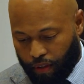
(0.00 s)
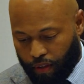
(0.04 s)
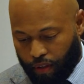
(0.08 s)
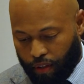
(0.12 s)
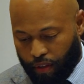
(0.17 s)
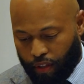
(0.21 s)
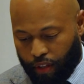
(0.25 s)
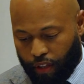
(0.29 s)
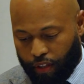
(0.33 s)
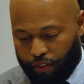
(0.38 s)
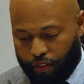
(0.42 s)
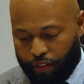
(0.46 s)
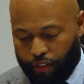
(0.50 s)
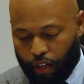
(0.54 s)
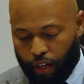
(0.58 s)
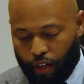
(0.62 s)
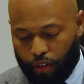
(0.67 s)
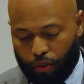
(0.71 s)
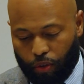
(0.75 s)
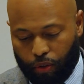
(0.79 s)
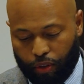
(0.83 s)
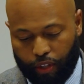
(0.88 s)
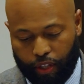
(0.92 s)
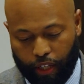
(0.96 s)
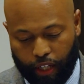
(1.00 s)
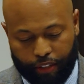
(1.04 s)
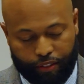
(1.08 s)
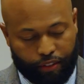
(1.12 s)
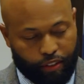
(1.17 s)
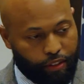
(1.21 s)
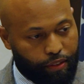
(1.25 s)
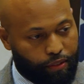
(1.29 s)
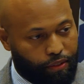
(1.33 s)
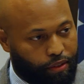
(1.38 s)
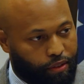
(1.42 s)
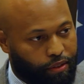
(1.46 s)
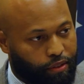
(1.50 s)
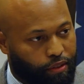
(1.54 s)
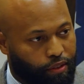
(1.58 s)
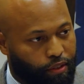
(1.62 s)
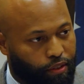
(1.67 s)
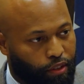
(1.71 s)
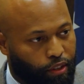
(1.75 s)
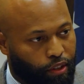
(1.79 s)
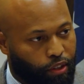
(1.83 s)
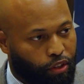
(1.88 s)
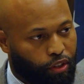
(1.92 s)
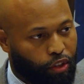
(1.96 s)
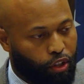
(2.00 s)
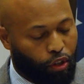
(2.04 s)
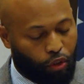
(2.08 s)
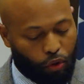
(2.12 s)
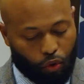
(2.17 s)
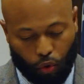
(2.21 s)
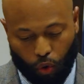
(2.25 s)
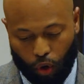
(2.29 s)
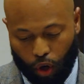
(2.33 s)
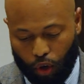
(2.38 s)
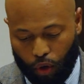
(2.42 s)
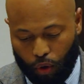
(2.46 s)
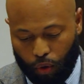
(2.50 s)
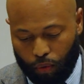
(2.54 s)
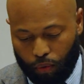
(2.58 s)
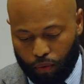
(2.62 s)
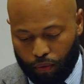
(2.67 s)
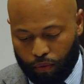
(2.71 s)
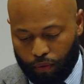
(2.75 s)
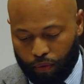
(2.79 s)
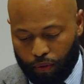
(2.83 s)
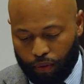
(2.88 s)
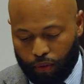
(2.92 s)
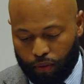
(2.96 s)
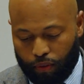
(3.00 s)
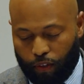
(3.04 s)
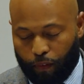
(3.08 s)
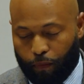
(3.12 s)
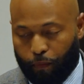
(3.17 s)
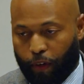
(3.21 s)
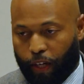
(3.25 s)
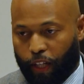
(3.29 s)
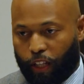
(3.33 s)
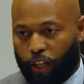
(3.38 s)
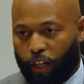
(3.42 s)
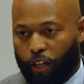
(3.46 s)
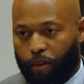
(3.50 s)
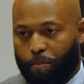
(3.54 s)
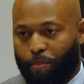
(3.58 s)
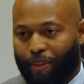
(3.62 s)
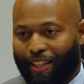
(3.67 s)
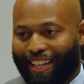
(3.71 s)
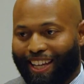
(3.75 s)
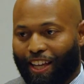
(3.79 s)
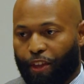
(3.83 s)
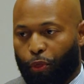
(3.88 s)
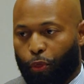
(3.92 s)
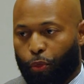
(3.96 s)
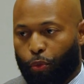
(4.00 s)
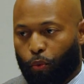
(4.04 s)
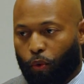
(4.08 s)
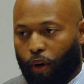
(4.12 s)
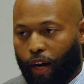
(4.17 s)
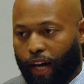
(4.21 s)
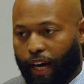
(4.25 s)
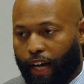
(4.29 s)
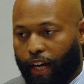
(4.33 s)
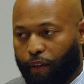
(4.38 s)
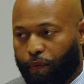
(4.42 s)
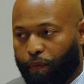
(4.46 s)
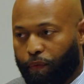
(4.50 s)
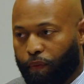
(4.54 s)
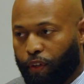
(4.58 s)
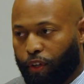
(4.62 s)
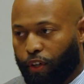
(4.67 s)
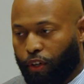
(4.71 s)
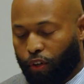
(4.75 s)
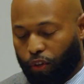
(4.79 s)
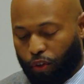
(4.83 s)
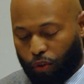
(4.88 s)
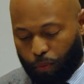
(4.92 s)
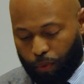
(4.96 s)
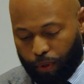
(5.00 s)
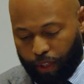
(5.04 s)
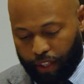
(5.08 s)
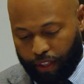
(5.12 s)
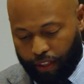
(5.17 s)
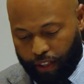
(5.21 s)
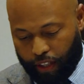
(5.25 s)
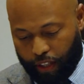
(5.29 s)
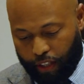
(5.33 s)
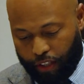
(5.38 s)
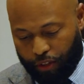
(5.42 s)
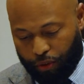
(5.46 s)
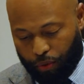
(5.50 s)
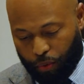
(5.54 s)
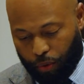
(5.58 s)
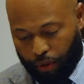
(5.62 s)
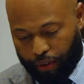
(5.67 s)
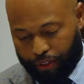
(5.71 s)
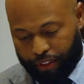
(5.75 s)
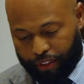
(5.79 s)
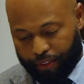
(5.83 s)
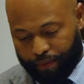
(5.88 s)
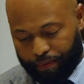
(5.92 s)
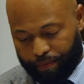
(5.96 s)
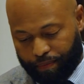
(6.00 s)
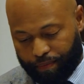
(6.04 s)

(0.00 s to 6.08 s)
his younger cousins can grow, develop, and thrive here in Gwinnett County, Georgia.